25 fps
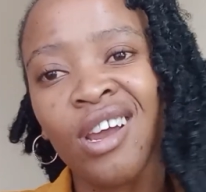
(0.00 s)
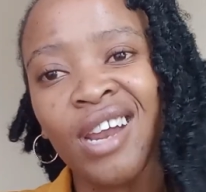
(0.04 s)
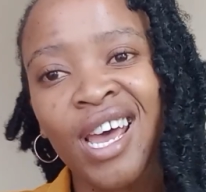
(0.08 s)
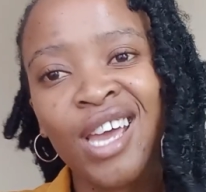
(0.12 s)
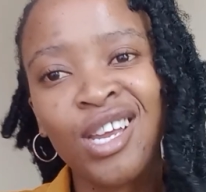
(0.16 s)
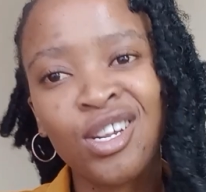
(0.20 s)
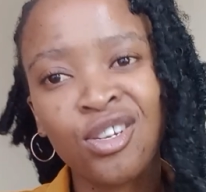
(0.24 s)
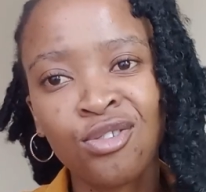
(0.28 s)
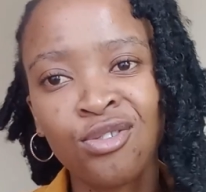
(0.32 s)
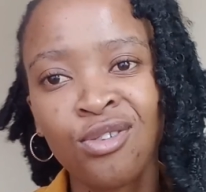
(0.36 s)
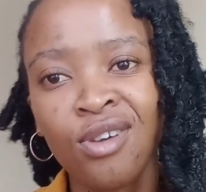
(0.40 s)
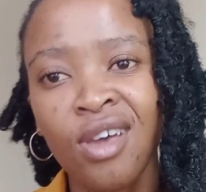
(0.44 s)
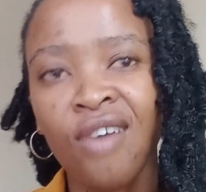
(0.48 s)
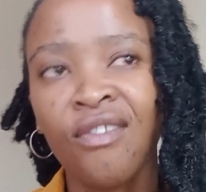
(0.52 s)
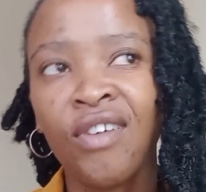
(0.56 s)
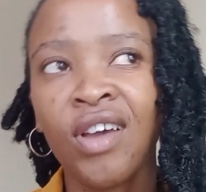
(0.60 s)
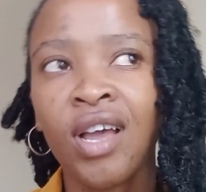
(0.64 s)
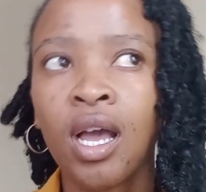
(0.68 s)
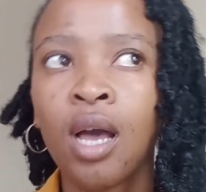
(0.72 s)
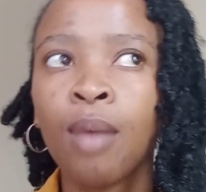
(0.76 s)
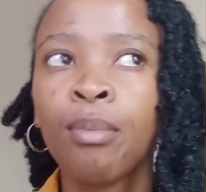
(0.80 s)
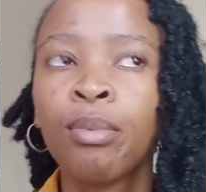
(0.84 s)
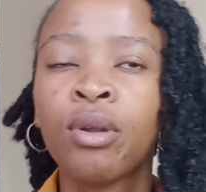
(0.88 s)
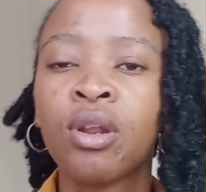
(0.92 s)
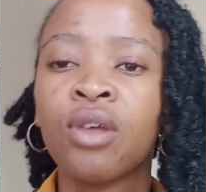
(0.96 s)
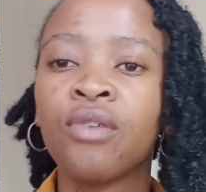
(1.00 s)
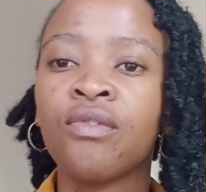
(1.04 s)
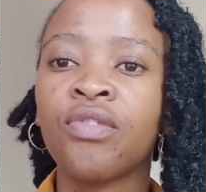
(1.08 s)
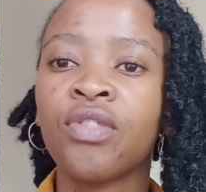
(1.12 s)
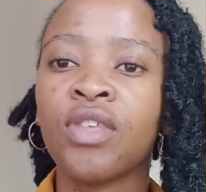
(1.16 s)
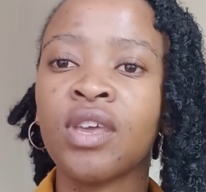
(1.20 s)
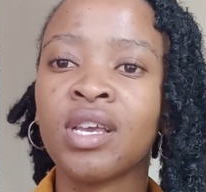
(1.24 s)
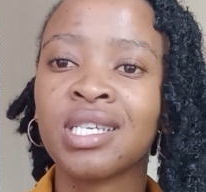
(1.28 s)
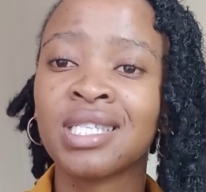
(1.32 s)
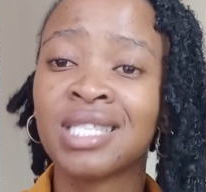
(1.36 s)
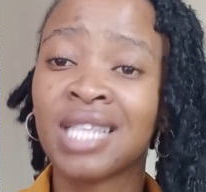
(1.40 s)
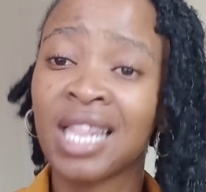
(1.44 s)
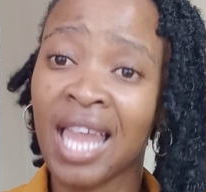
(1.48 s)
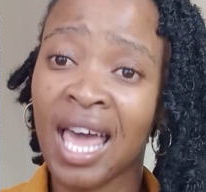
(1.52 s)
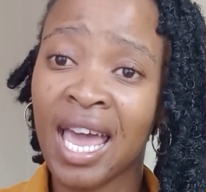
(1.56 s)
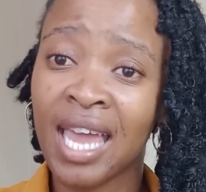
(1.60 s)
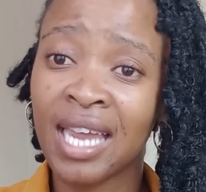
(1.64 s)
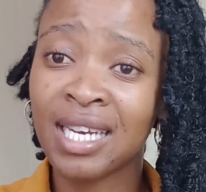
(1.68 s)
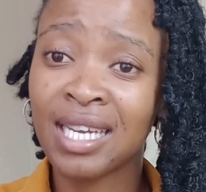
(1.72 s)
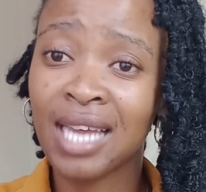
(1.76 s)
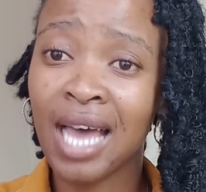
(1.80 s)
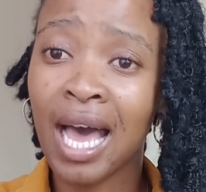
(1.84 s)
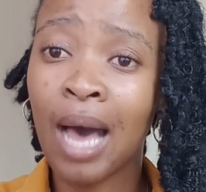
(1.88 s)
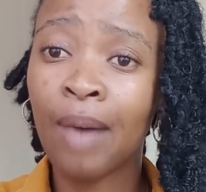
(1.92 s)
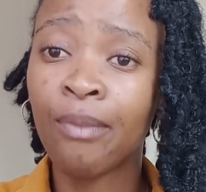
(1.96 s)
I do have a couple of things
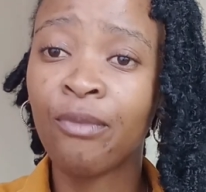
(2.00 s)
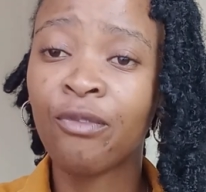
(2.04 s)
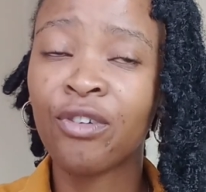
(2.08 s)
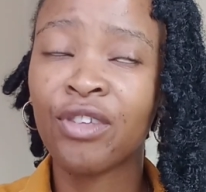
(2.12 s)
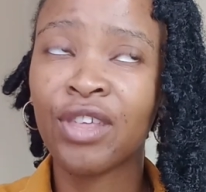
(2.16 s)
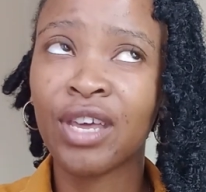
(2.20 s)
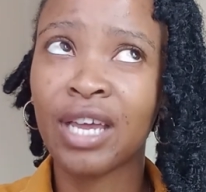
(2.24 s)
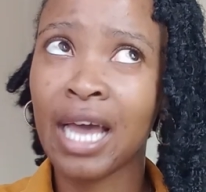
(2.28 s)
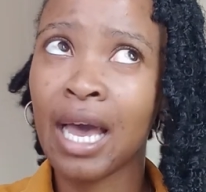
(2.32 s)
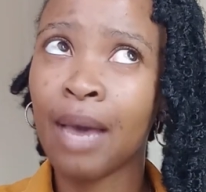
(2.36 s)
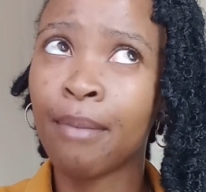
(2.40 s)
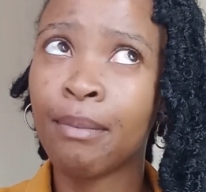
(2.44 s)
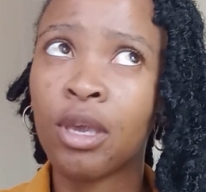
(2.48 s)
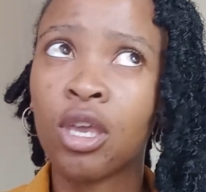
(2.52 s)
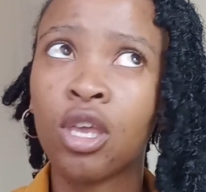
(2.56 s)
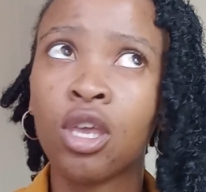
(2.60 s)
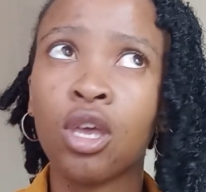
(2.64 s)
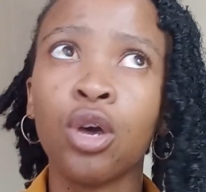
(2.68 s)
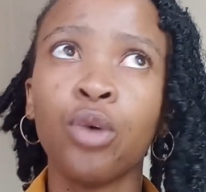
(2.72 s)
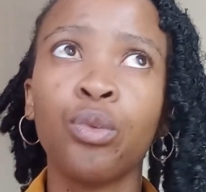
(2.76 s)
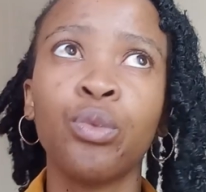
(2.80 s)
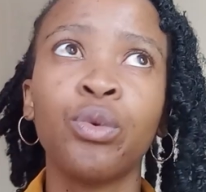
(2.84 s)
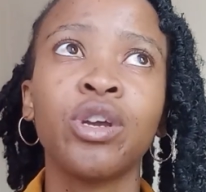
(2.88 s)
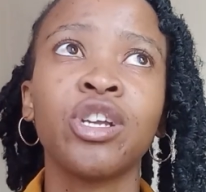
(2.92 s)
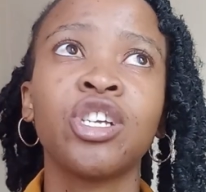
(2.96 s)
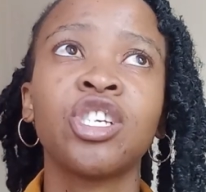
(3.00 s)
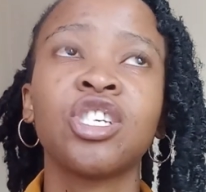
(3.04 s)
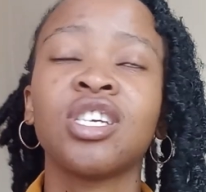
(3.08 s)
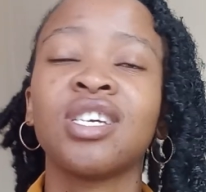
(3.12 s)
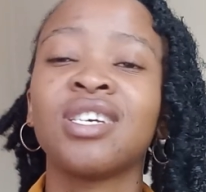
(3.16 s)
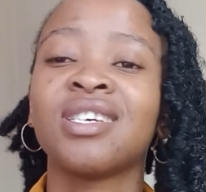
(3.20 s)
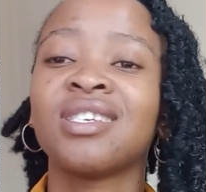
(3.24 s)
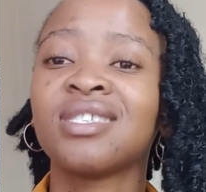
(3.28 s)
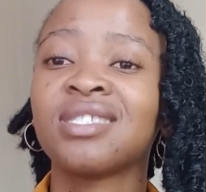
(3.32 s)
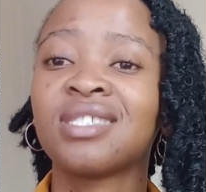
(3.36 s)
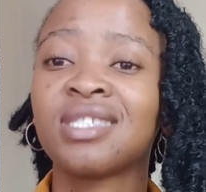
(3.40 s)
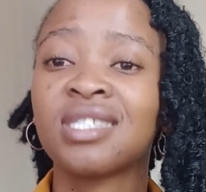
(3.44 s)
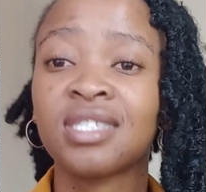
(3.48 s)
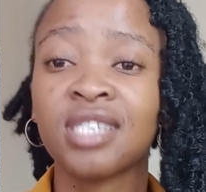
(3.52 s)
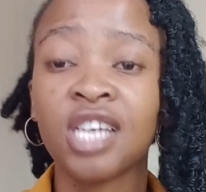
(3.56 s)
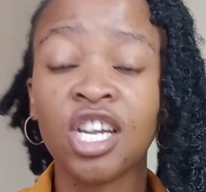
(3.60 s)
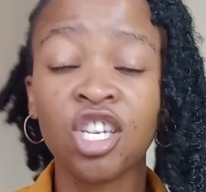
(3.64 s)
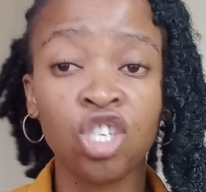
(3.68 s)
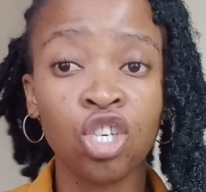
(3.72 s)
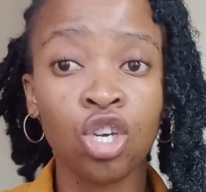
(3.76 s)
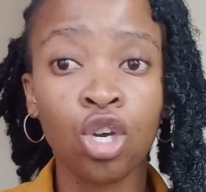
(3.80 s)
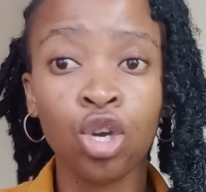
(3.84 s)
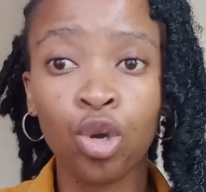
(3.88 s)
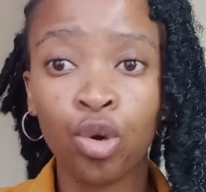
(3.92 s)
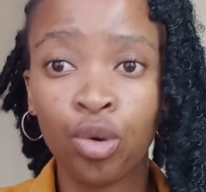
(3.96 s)
lined up for the coming year, which is
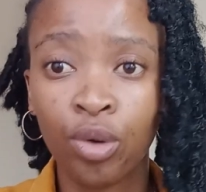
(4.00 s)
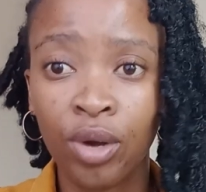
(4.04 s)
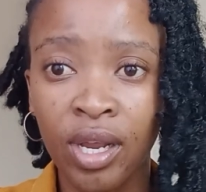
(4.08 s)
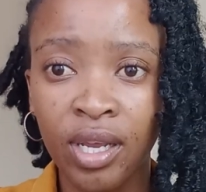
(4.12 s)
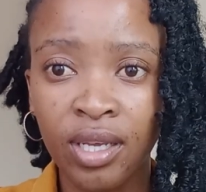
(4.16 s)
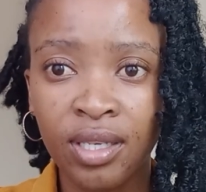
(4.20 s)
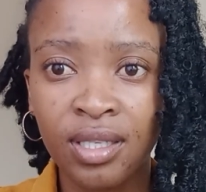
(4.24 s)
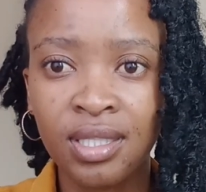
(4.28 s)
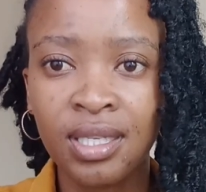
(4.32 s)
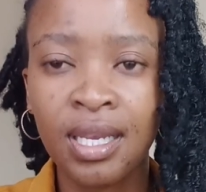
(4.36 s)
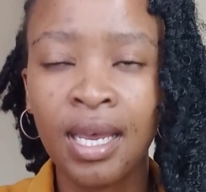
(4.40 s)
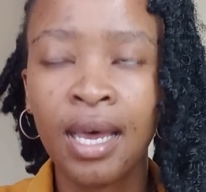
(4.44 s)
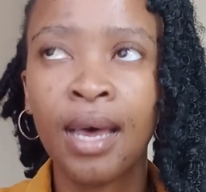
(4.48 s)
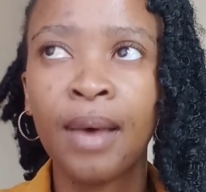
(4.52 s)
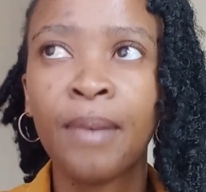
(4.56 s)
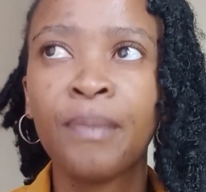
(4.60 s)
such a grace.